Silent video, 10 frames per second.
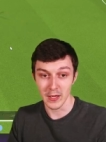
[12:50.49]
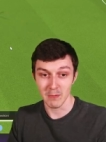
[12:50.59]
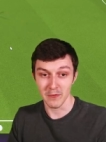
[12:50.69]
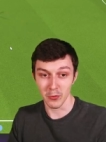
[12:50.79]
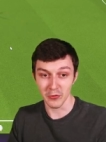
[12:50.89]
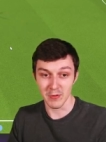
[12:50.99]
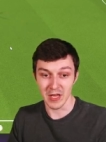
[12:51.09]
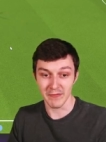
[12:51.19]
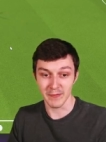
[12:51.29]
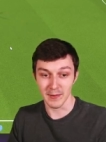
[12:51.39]
We've also
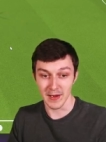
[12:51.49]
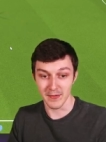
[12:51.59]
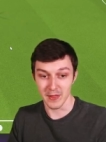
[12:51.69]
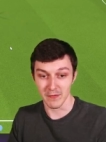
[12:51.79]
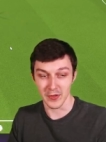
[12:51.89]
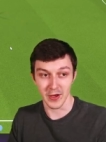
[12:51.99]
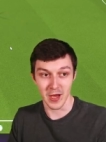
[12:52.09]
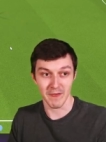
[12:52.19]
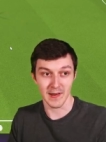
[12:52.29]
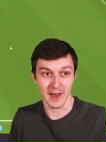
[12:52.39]
given plenty of
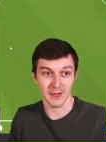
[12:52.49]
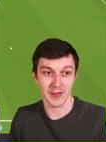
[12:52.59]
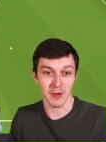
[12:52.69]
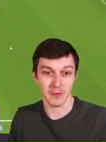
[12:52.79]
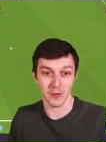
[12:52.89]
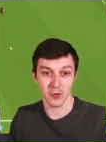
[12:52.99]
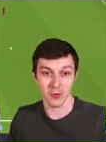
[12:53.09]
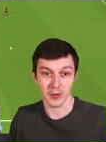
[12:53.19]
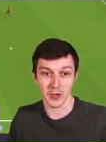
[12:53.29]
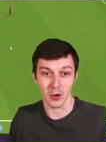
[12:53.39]
time for Lazio to
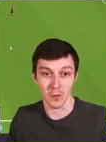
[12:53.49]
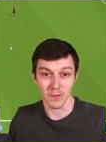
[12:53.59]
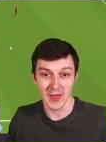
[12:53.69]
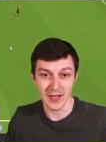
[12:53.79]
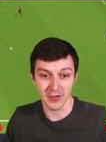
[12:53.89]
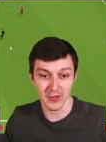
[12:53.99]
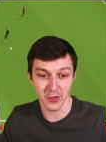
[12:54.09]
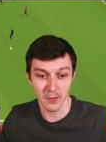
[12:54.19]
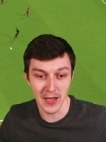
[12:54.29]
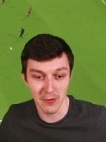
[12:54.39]
score a goal. That's
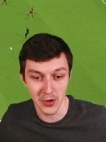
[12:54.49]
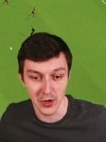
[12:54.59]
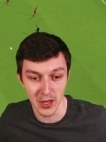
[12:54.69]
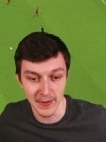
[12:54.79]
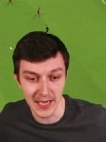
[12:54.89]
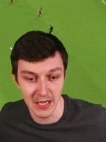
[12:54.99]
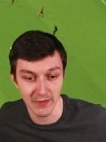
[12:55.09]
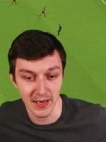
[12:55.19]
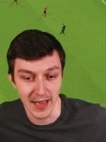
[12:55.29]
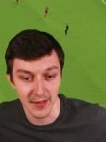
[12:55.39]
somehow gone in the back of
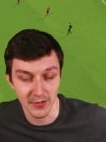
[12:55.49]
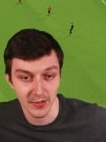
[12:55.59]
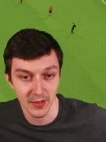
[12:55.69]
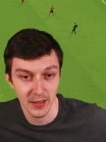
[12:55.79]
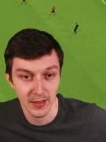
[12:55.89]
the net.